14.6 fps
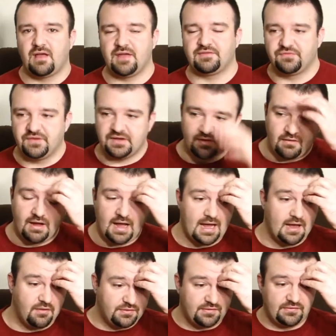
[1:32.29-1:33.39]
I have to figure out
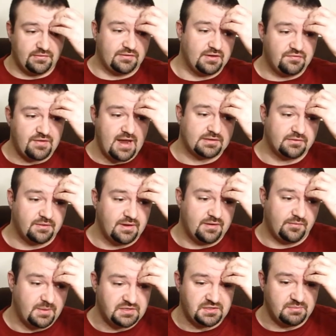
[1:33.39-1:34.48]
how this is going to factor in,
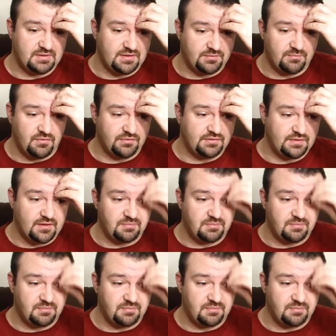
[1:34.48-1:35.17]
especially because most of the